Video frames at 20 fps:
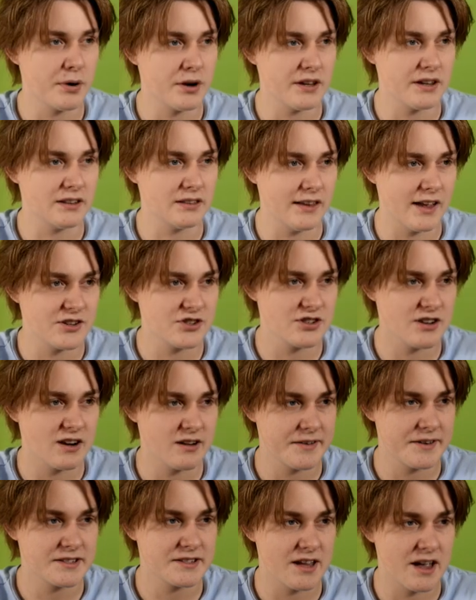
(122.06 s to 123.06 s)
it in
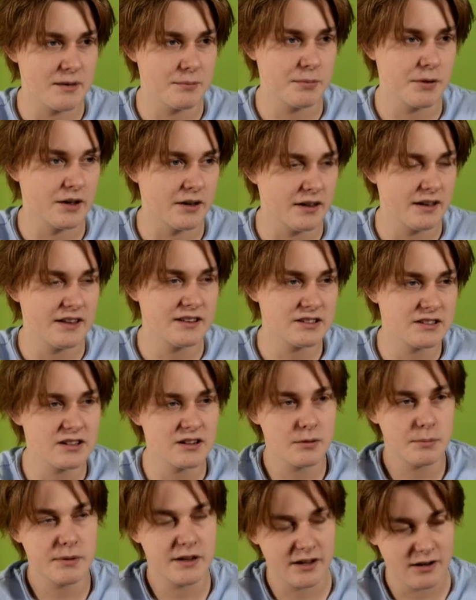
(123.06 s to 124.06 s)
legendary set, but it's going
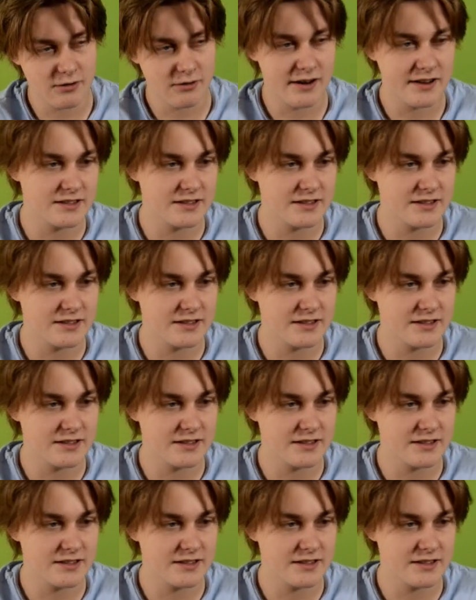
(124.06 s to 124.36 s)
to be a great